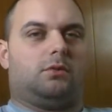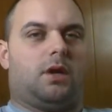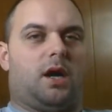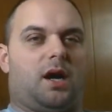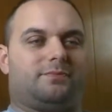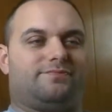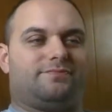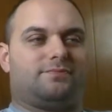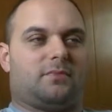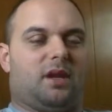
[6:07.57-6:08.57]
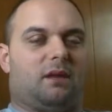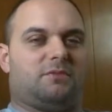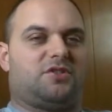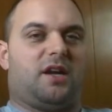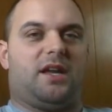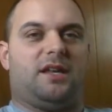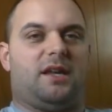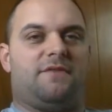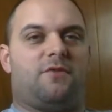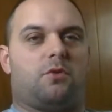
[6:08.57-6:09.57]
I'm just not getting
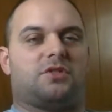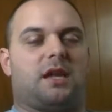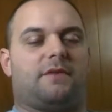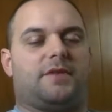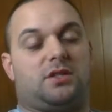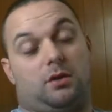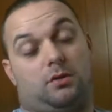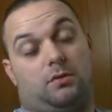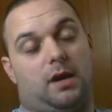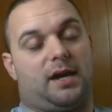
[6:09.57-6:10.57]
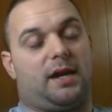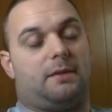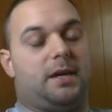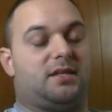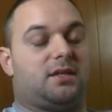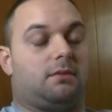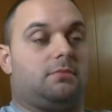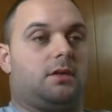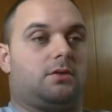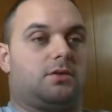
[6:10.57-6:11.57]
any force out of it, so I got to make something
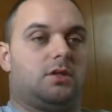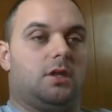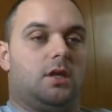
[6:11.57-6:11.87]
else.